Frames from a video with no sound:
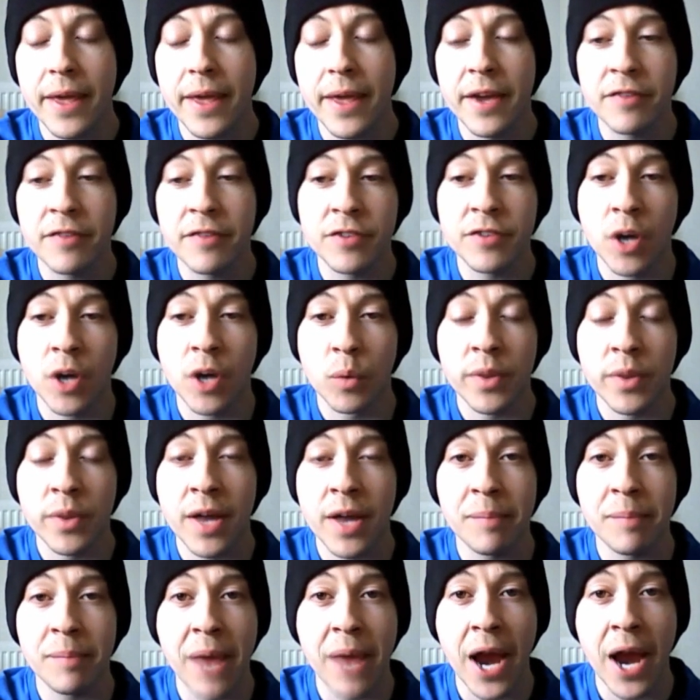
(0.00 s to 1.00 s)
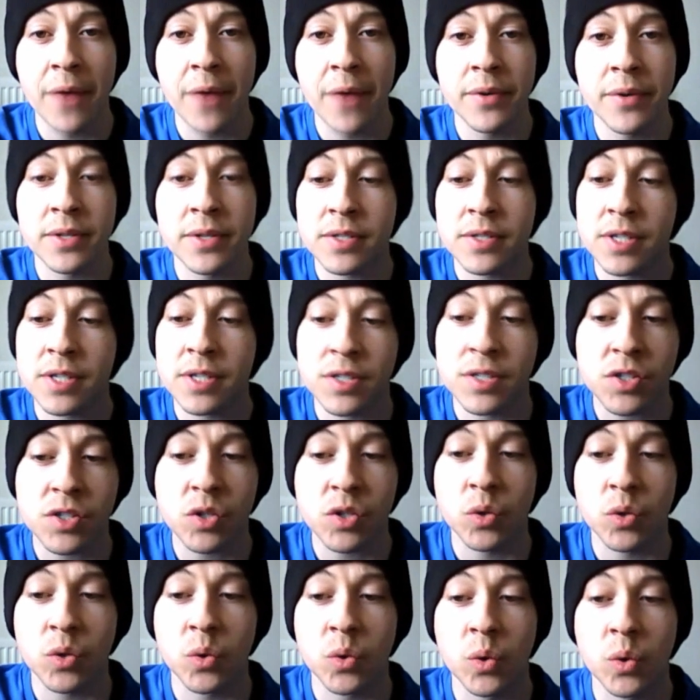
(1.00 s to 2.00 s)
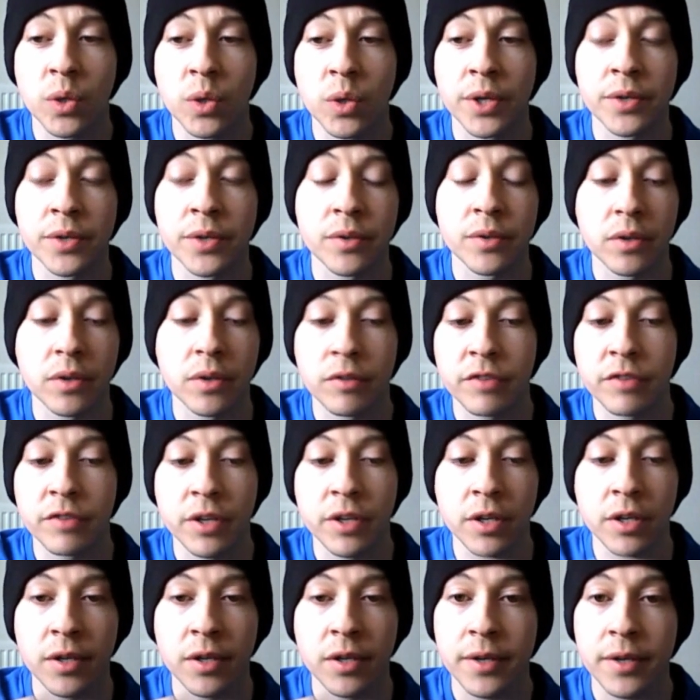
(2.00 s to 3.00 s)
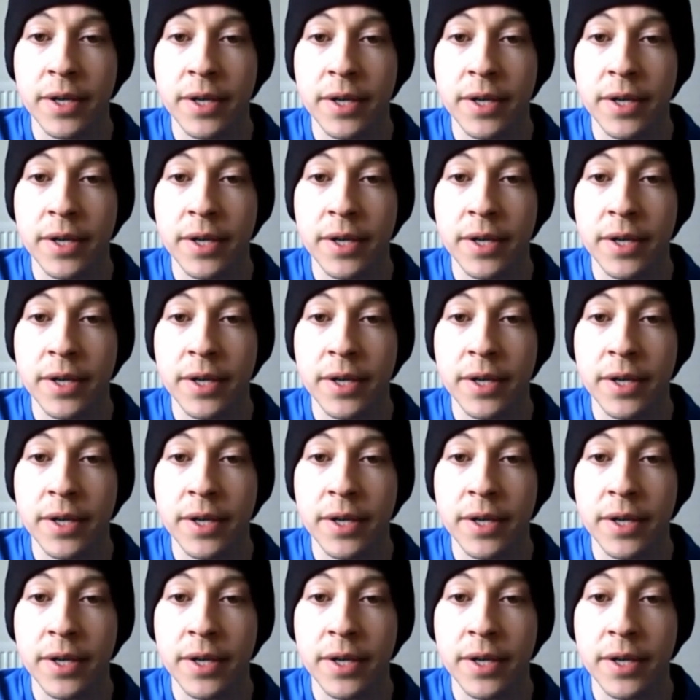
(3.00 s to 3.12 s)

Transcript: if not with our parents, in school and other